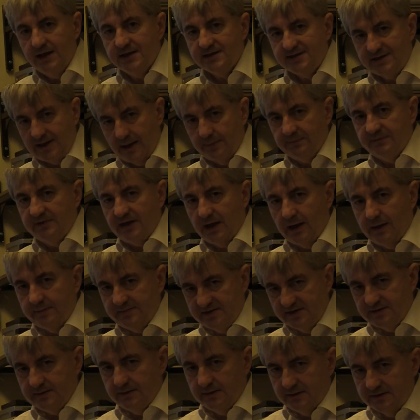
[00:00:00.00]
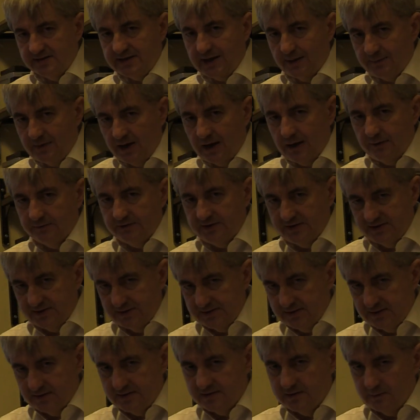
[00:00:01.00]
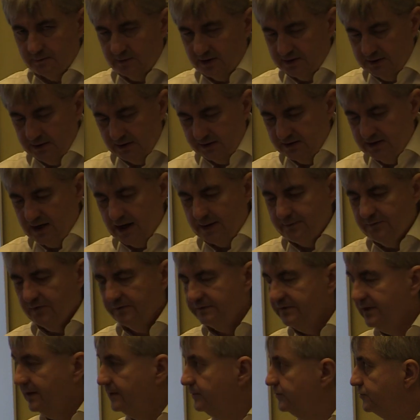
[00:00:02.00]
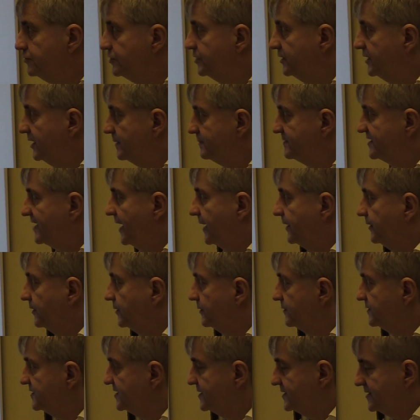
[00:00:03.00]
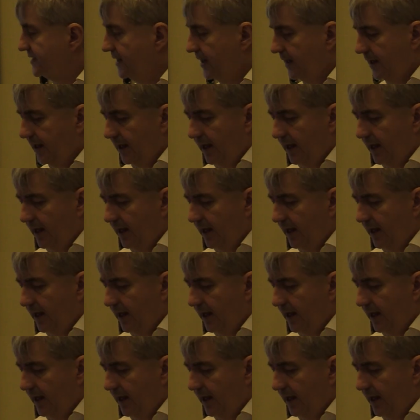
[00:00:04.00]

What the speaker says: somehow this is a somatic type of delusion and psychosis.